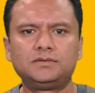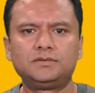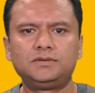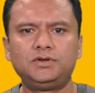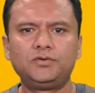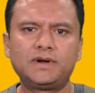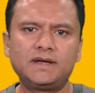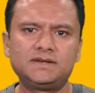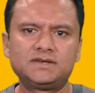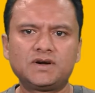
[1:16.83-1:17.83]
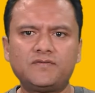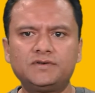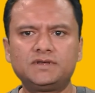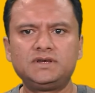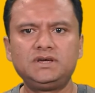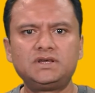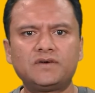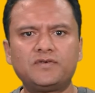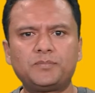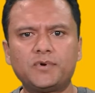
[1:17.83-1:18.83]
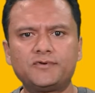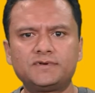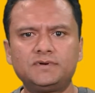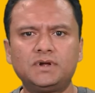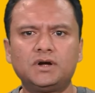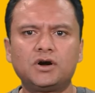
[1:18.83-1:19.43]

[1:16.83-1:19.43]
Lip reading: You can discover the need of a person,